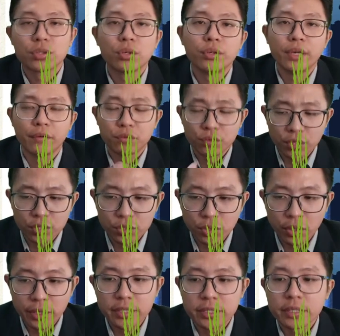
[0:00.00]
So you have three
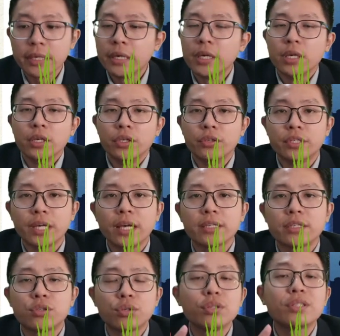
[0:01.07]
choices. You
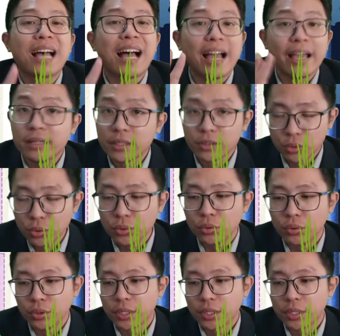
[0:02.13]
just choose either two.